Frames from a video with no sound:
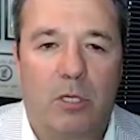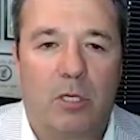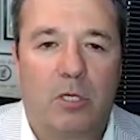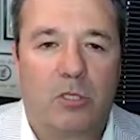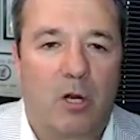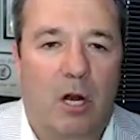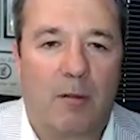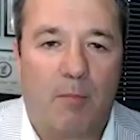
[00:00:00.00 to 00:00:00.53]

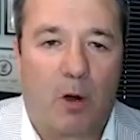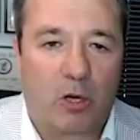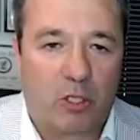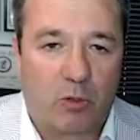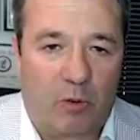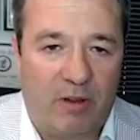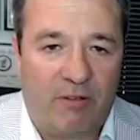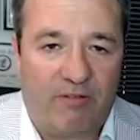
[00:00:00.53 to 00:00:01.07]
starting March
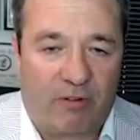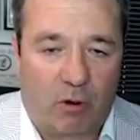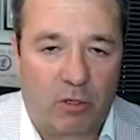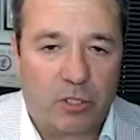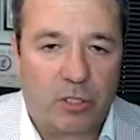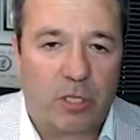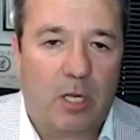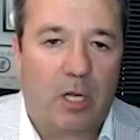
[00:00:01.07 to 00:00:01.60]

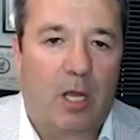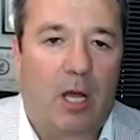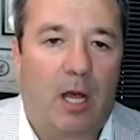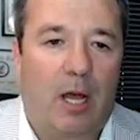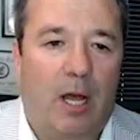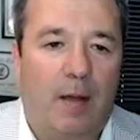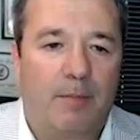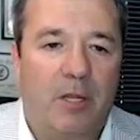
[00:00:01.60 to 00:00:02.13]

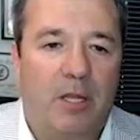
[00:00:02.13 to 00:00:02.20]
21st.